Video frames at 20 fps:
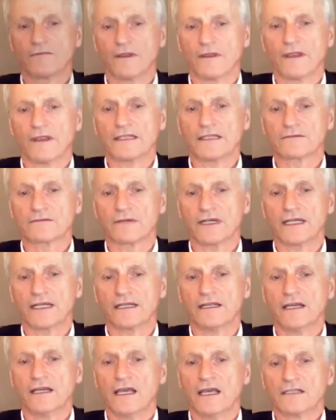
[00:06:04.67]
that's great.
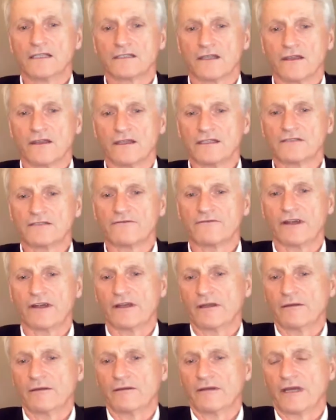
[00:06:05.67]
So this has
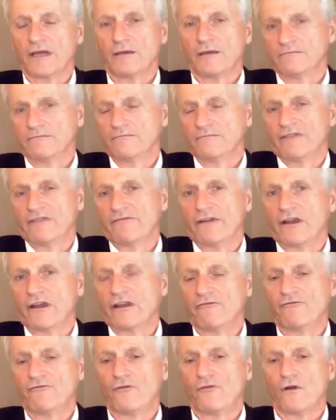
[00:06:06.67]
been very
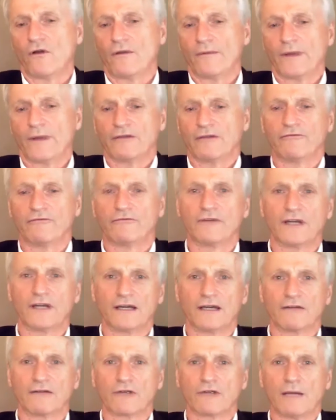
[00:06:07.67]
informative,
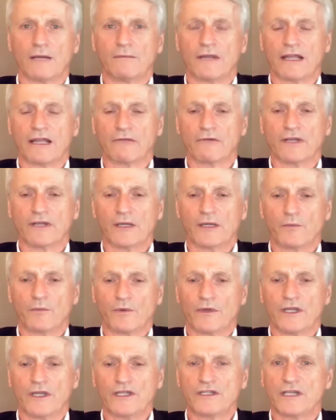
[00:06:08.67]
Rob, and I really
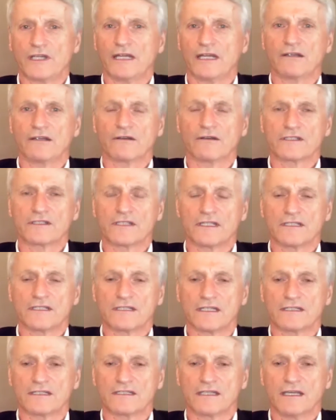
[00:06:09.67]
appreciate your
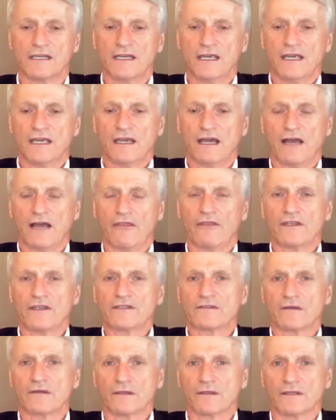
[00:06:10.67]
assistance.
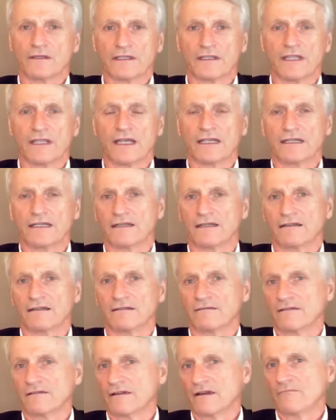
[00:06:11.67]
This will
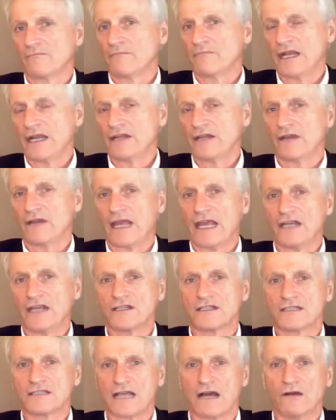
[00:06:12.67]
enlighten many
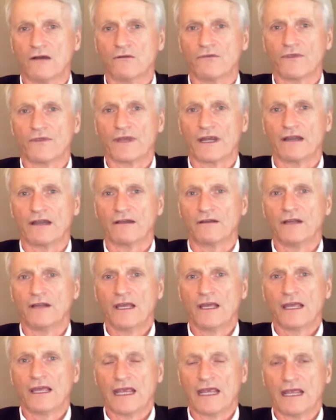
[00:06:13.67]
agents out there
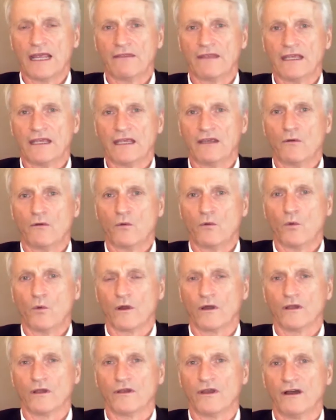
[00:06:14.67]
in the
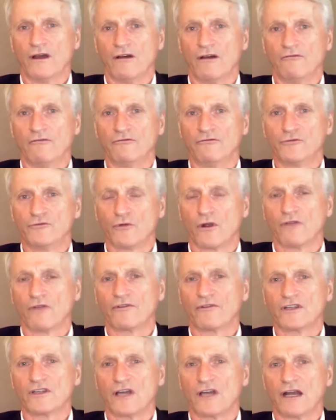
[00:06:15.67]
world of drone
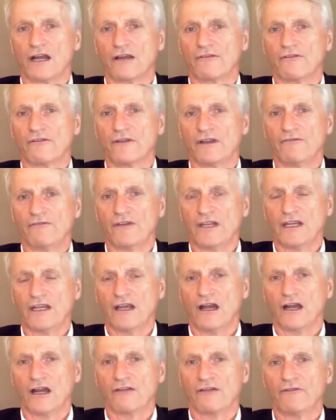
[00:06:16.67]
photography and
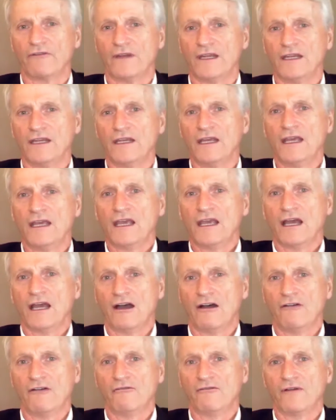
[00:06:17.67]
videography,
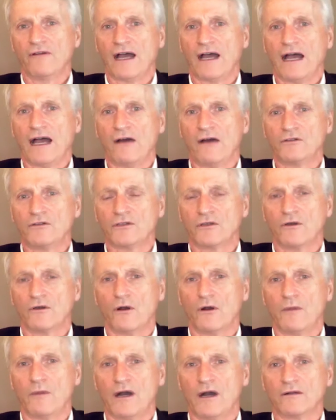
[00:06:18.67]
of how to go
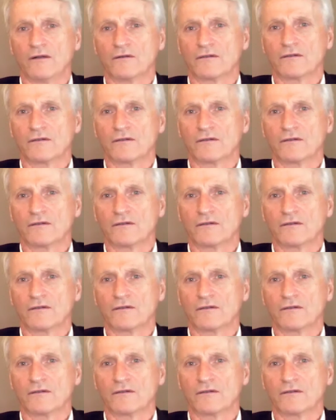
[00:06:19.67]
about